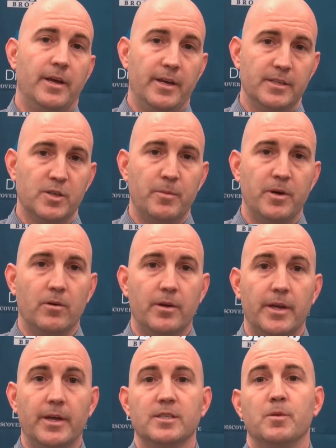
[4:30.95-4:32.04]
his
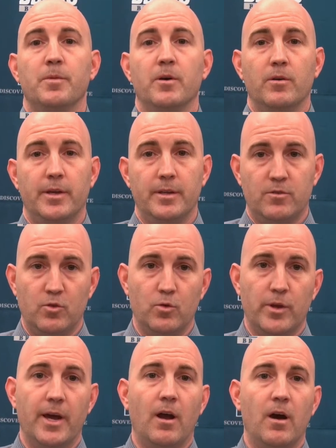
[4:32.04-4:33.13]
ability to
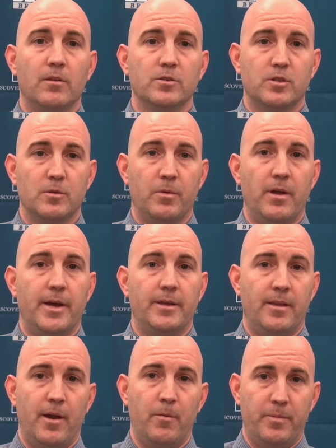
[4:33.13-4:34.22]
get others to play at
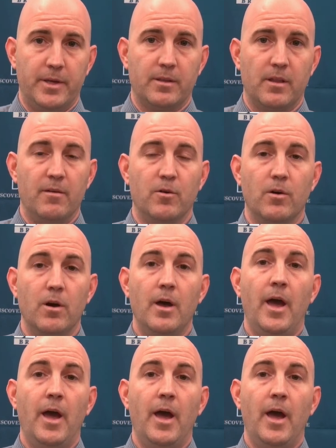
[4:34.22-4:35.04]
their peak level,